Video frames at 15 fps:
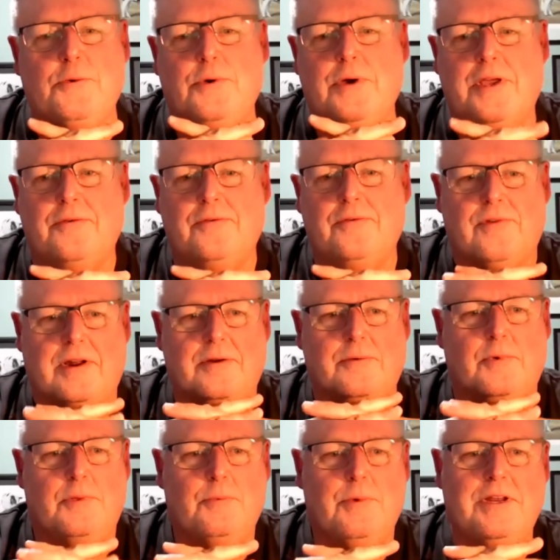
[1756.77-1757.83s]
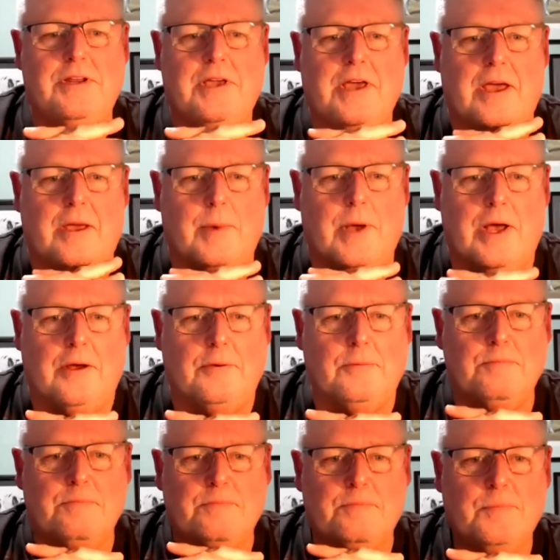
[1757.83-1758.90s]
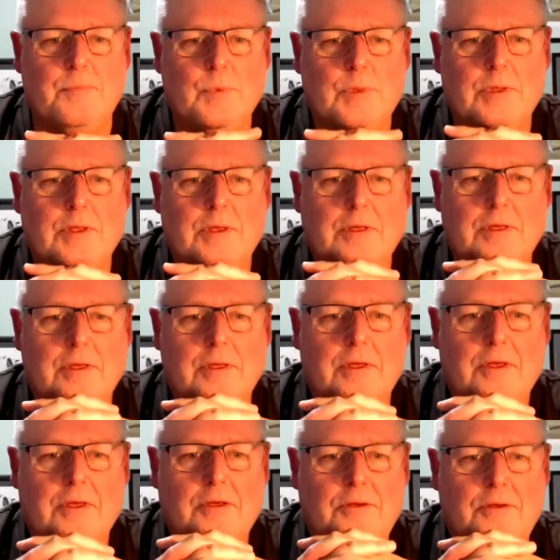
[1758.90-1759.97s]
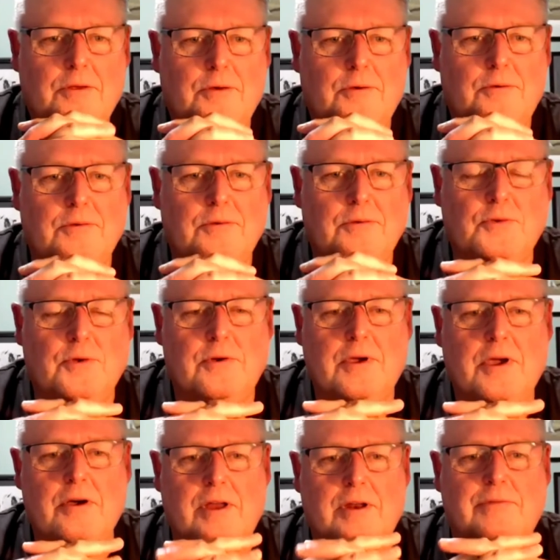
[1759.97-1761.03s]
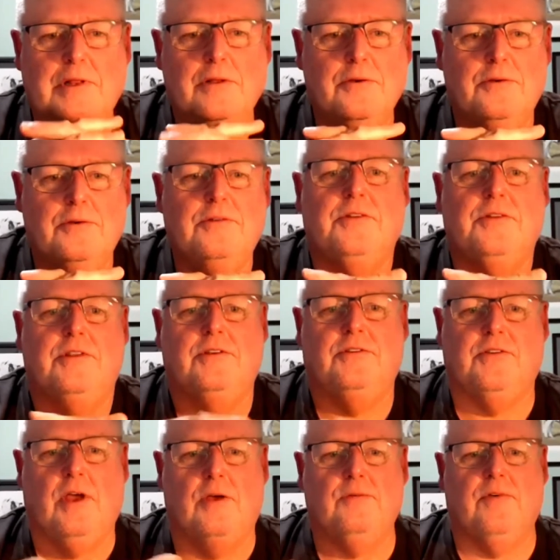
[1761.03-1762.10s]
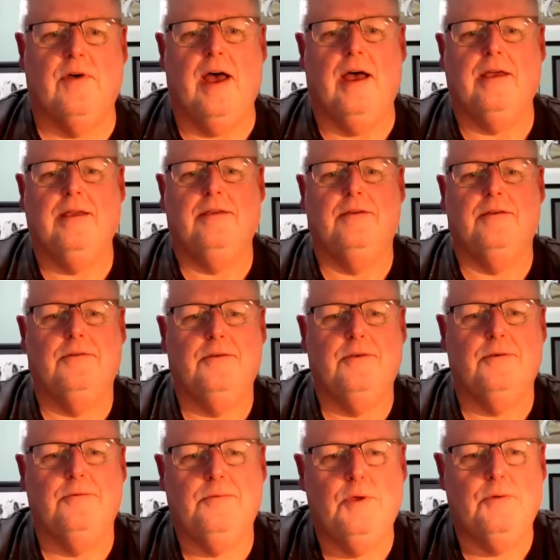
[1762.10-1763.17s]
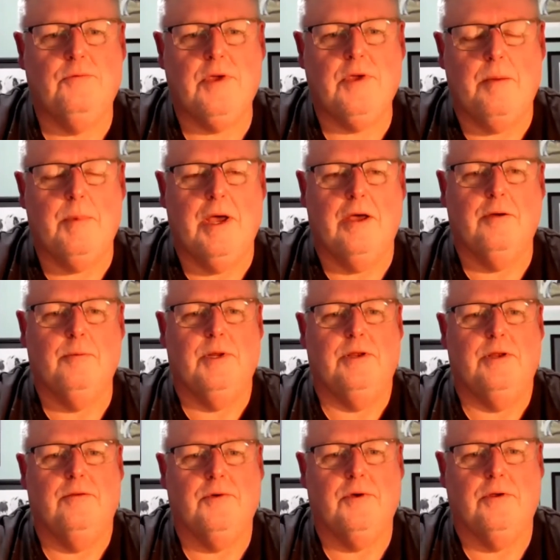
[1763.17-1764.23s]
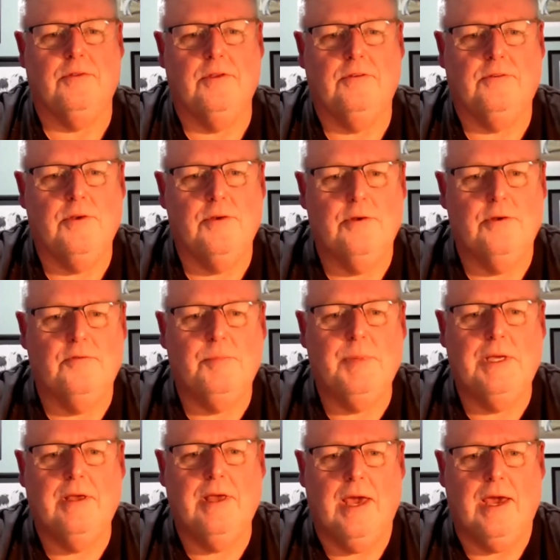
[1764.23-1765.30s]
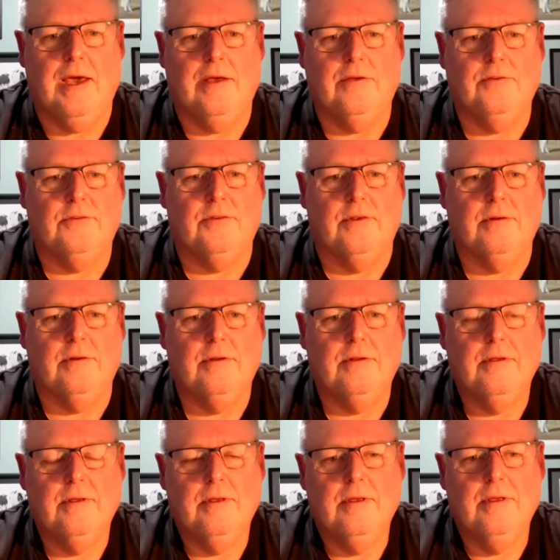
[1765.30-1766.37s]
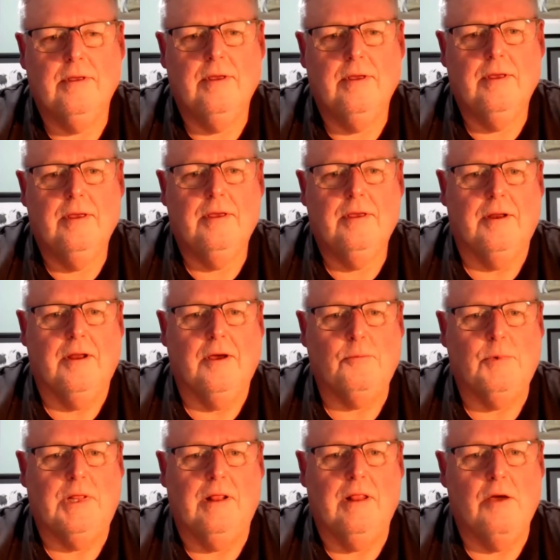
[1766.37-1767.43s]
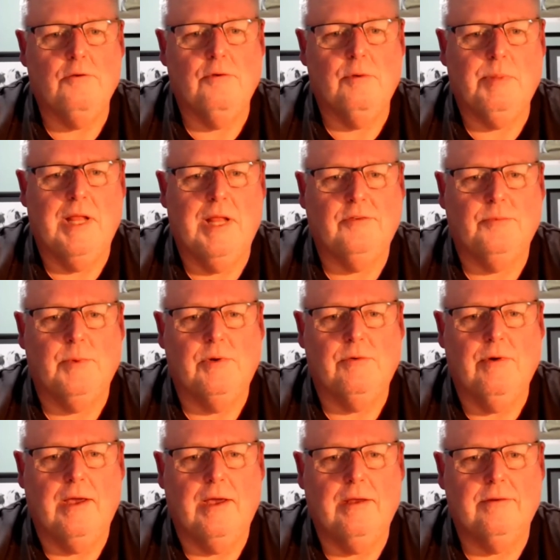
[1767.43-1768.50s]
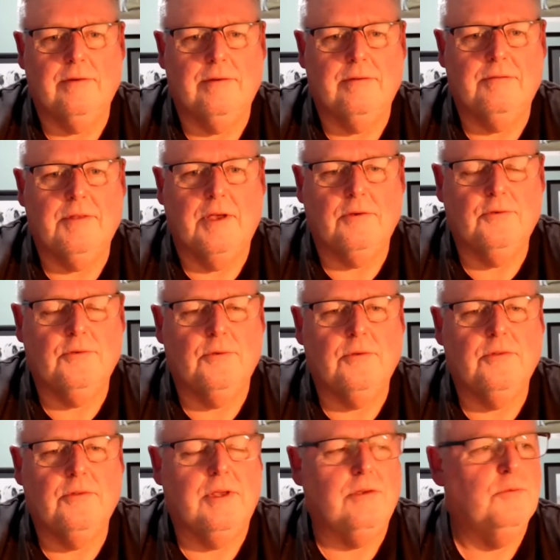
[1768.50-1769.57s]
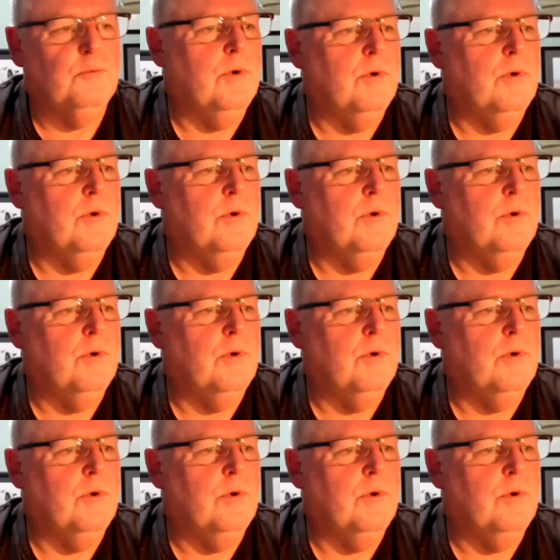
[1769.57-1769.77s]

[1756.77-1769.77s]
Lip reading: were confronted with when you came home. You've sort of kind of alluded to this so far. You've come home and you've got this herd of big cows that, with a low replacement rate and those sort of things.